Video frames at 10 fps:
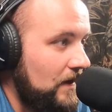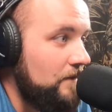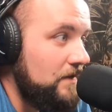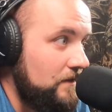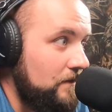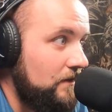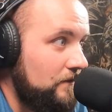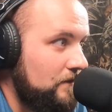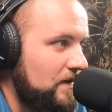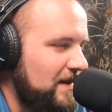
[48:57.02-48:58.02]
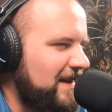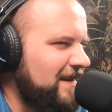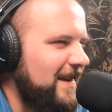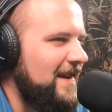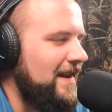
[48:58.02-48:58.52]
That would be sweet. I think
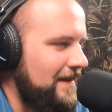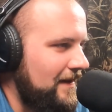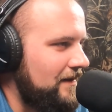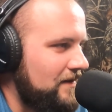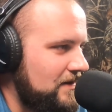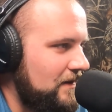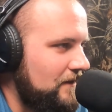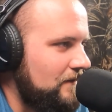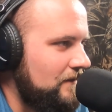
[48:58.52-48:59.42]
killing anything in the snow.